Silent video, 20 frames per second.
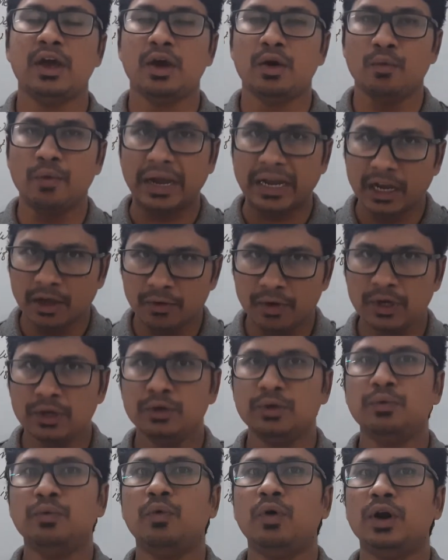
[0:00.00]
whenever
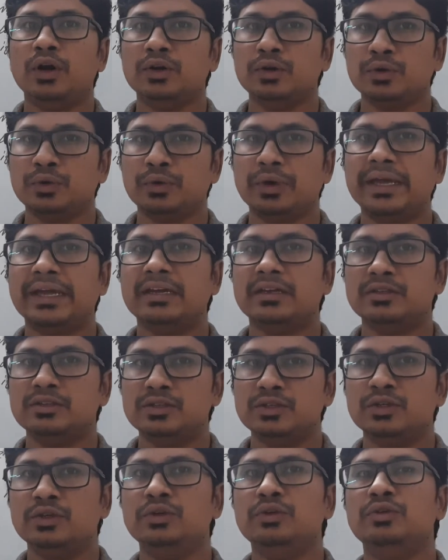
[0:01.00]
you want to
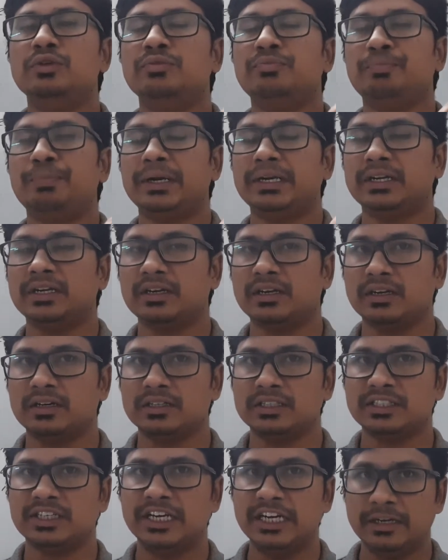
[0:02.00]
execute particular
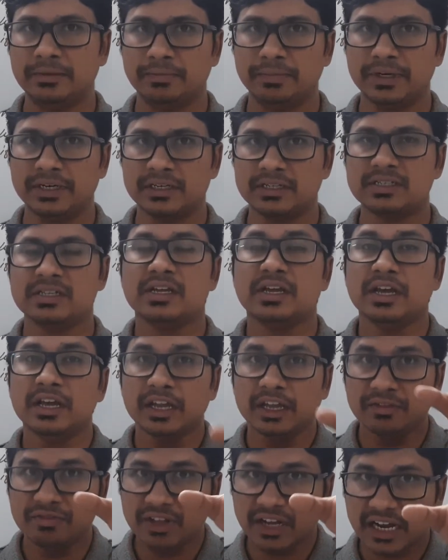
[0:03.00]
statements,
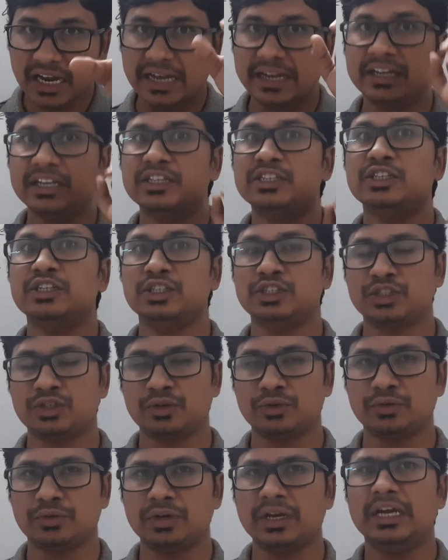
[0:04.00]
if the condition is
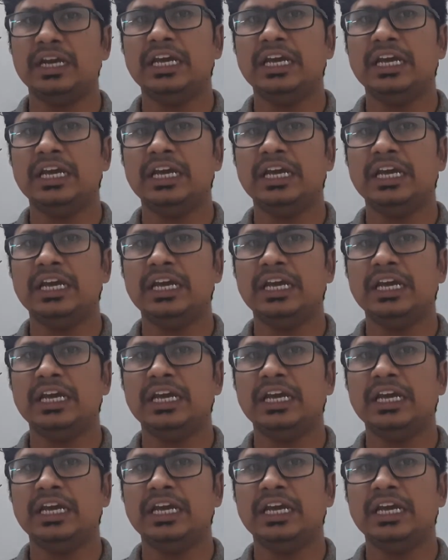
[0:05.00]
true.